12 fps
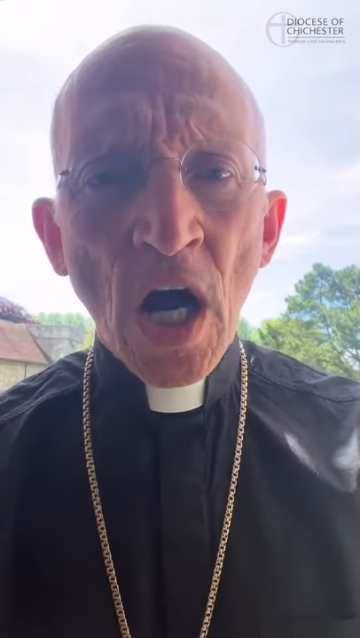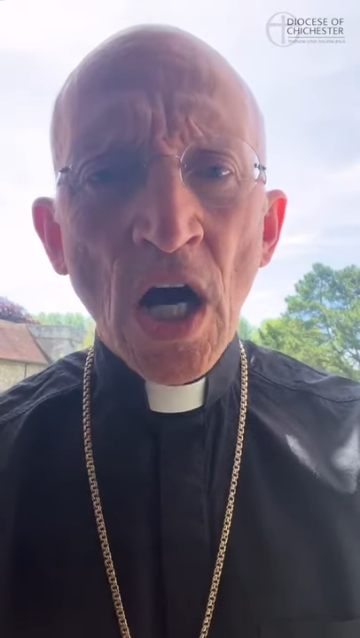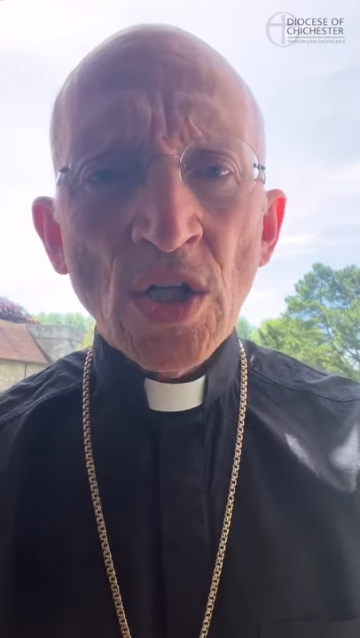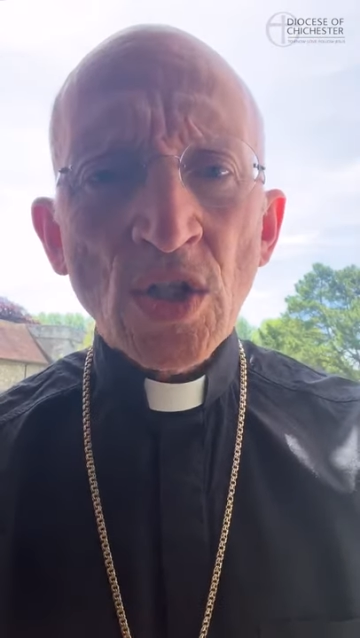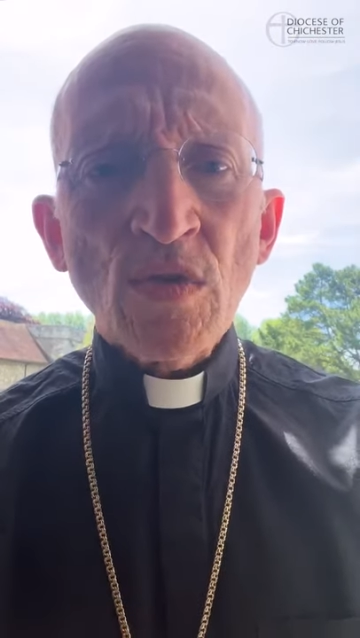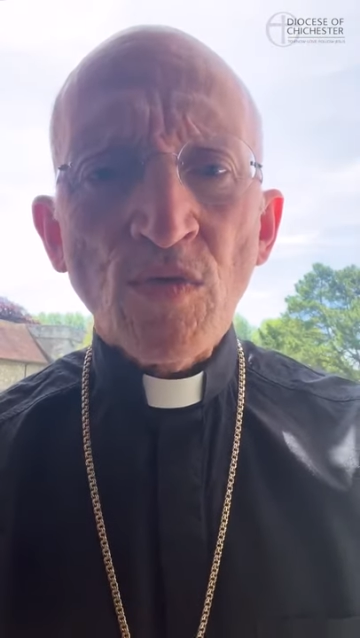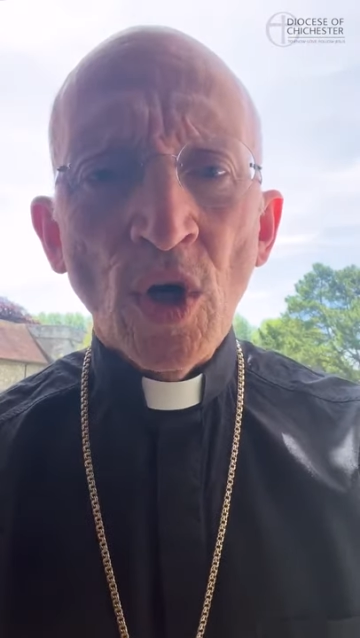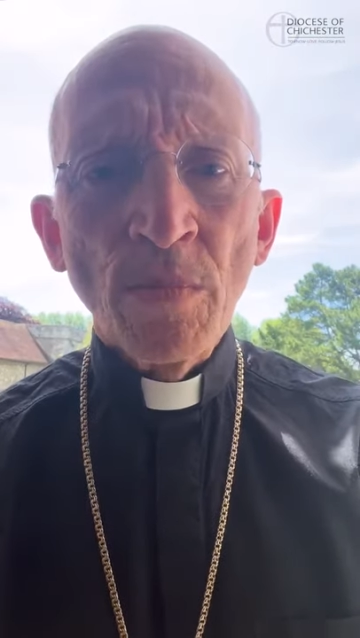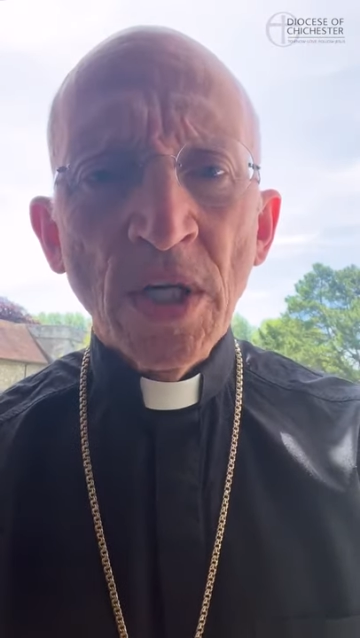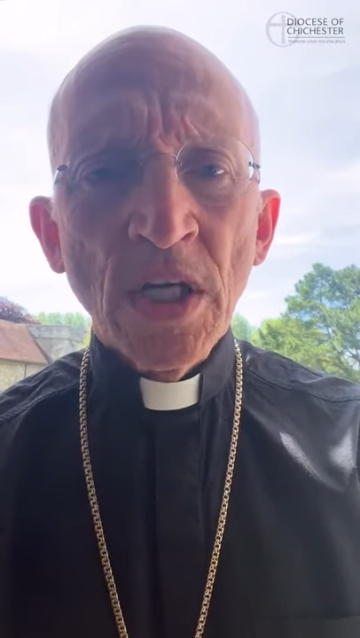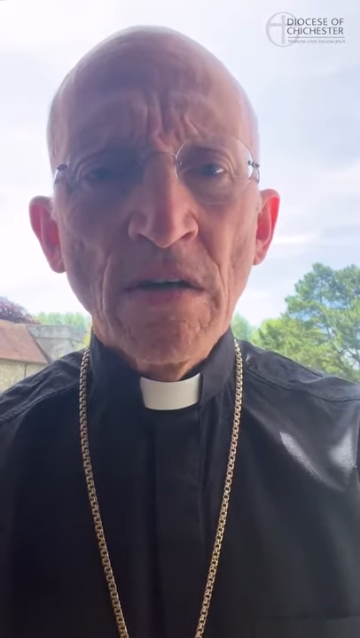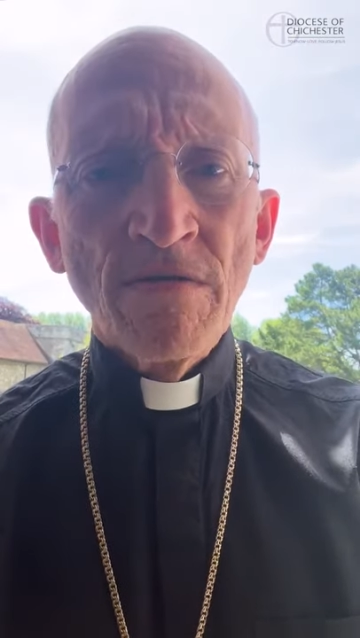us from
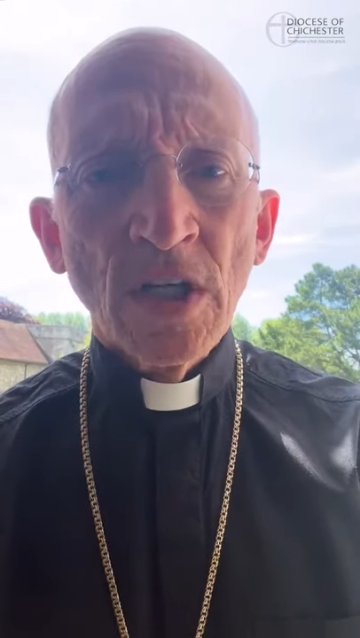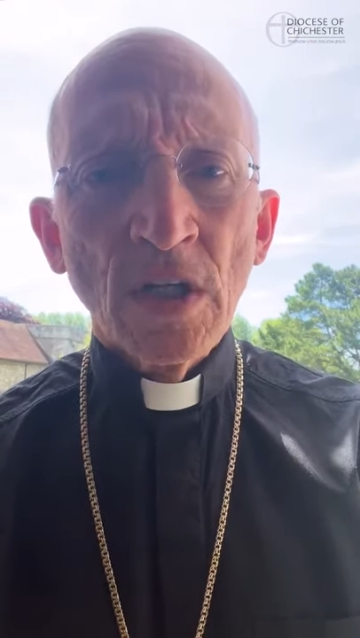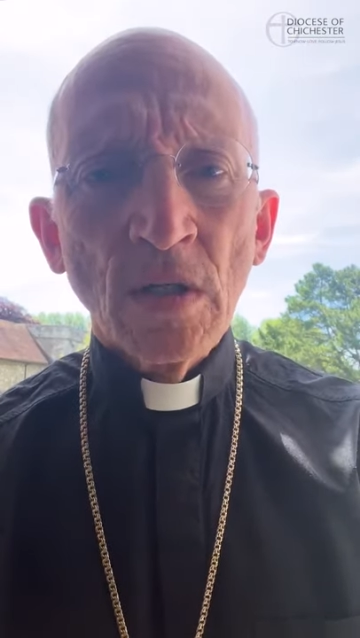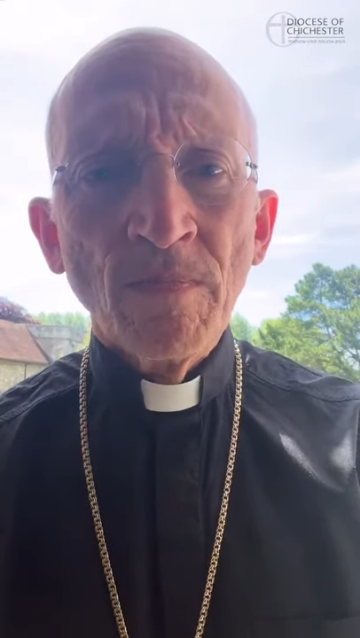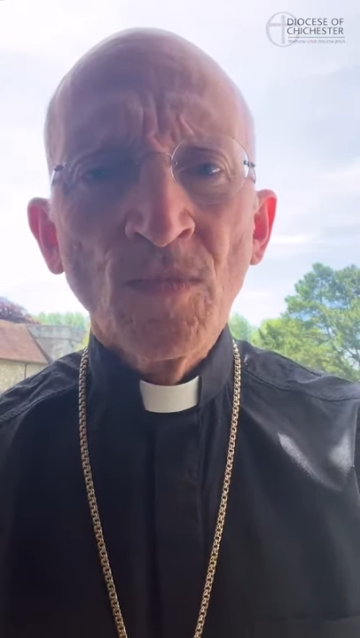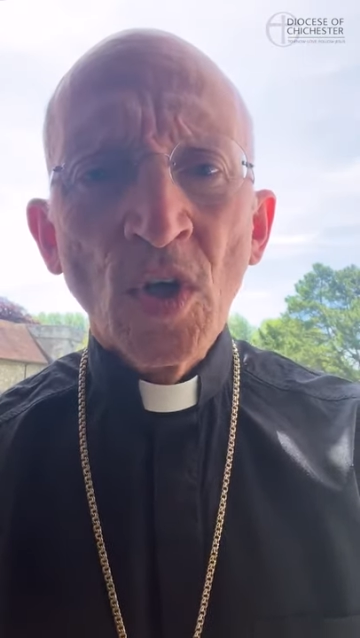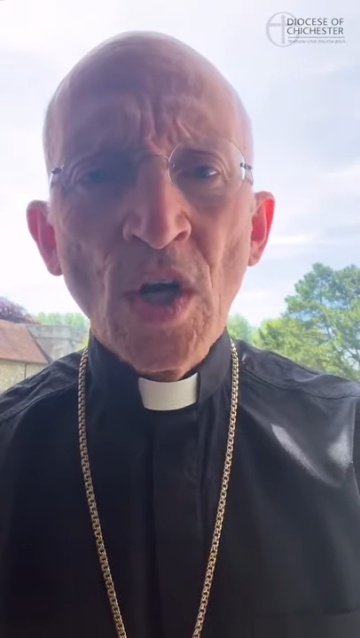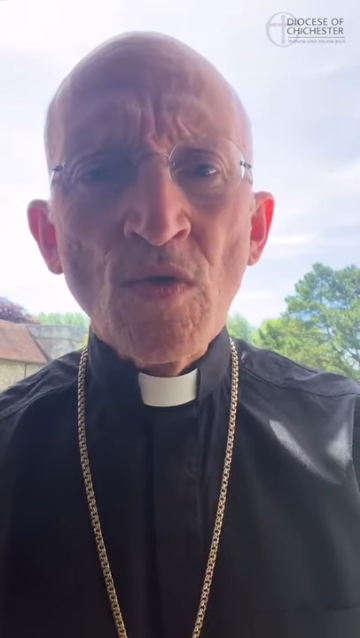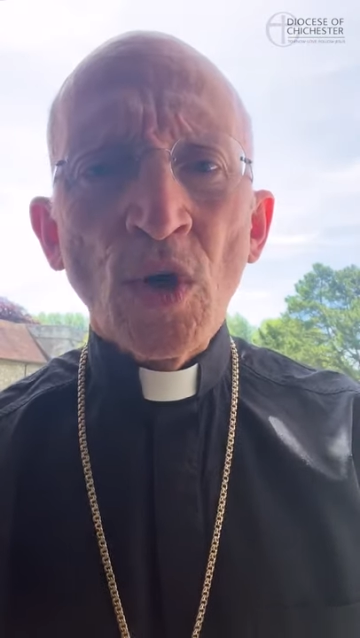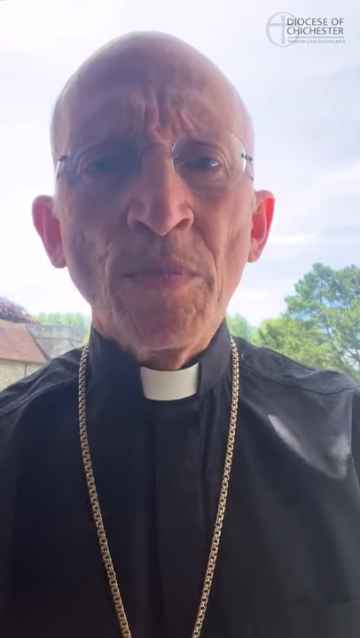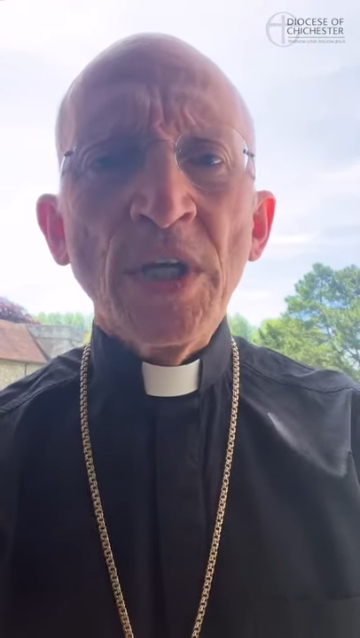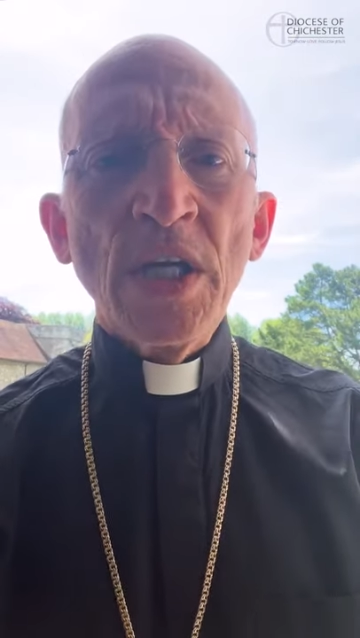evil, from the